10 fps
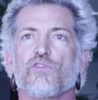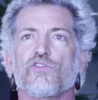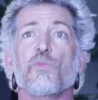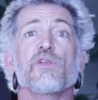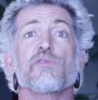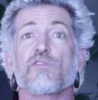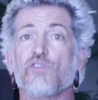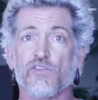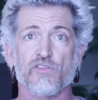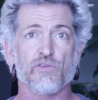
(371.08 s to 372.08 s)
someone
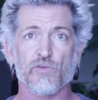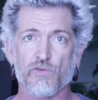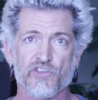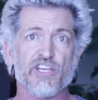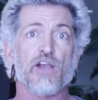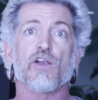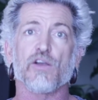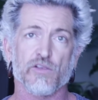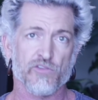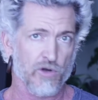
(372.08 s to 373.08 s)
starts to
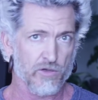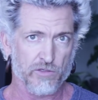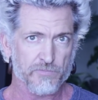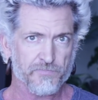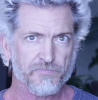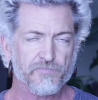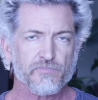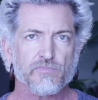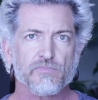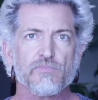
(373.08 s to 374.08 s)
share a struggle,
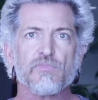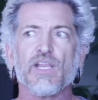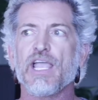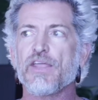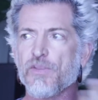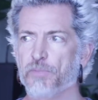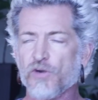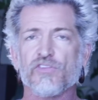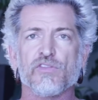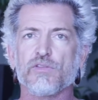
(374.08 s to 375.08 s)
and the
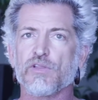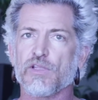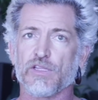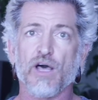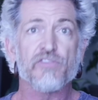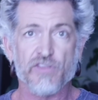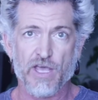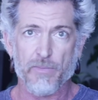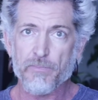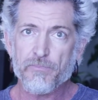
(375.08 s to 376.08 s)
person that loves
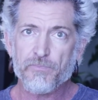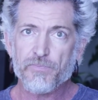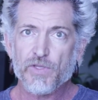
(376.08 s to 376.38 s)
them